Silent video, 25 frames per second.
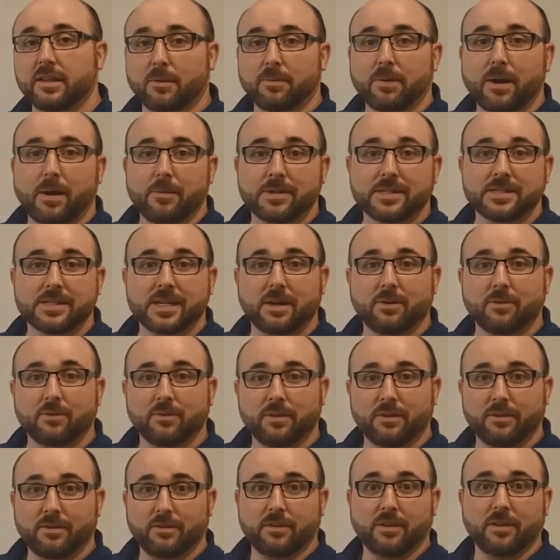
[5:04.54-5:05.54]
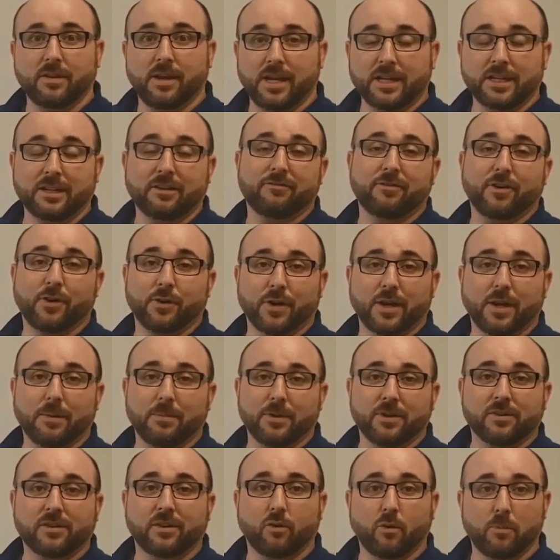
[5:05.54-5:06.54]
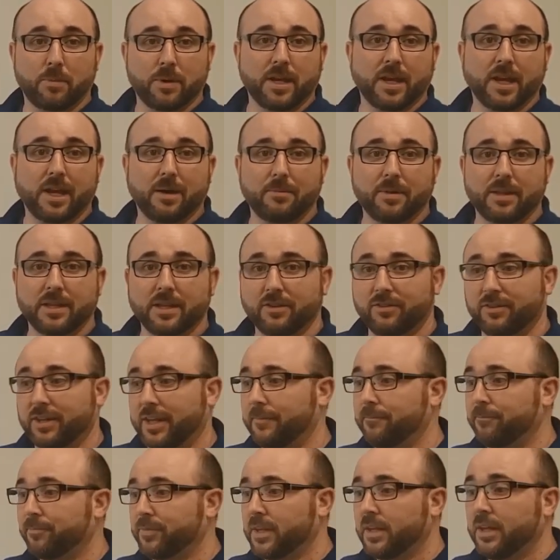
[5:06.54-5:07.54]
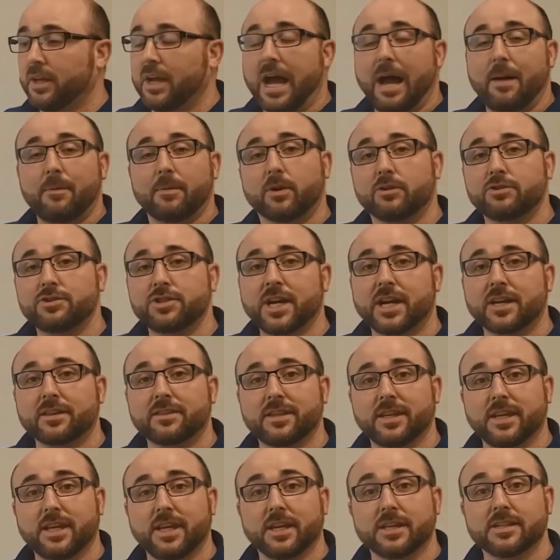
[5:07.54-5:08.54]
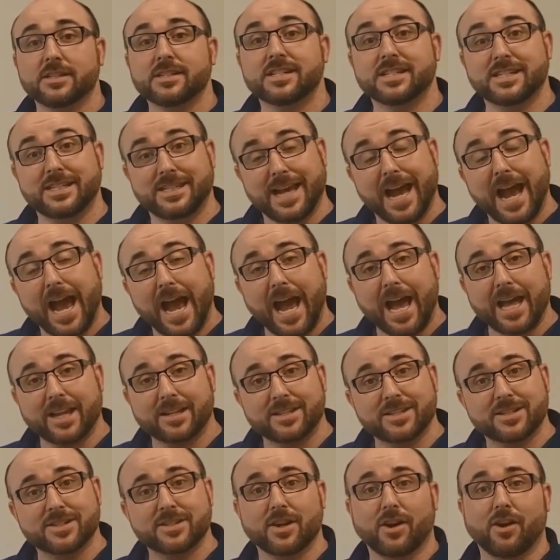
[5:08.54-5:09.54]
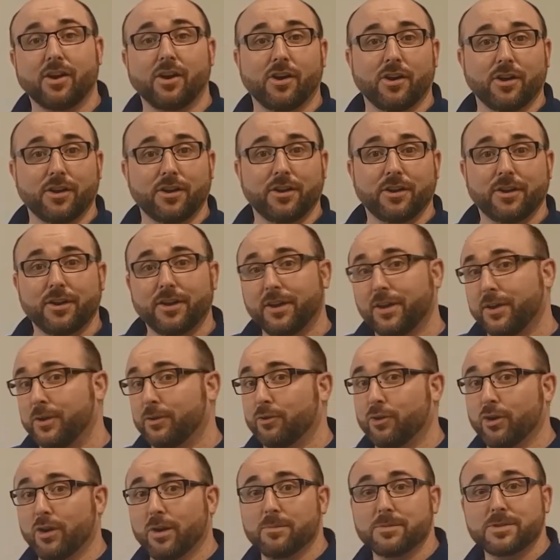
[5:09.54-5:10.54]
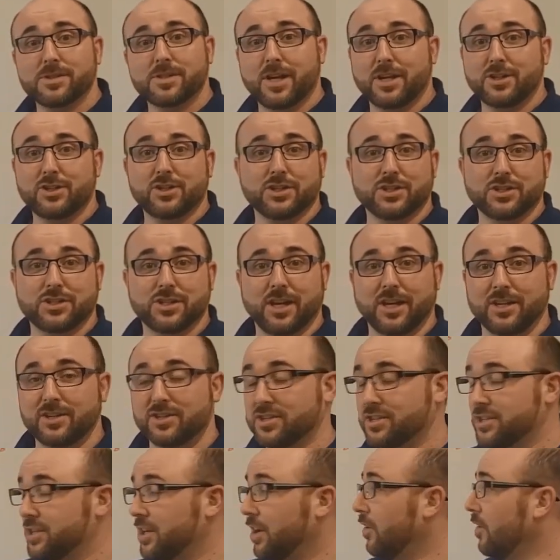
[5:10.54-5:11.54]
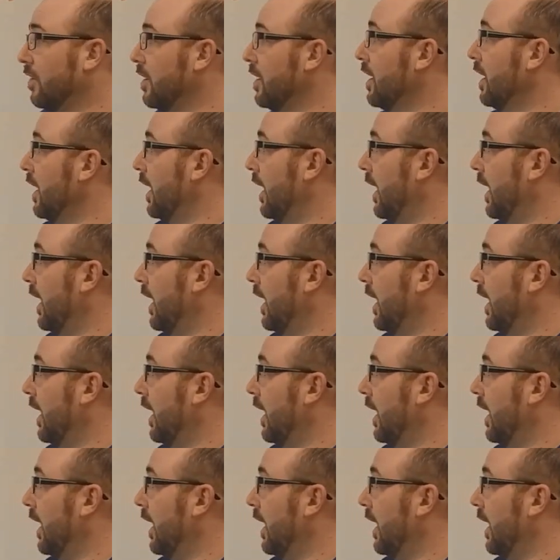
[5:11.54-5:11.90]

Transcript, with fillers: they'll probably say, they'll hang the phone up and say, we'll be up, and they'll say, I'm gonna go check the stats on room such and such. So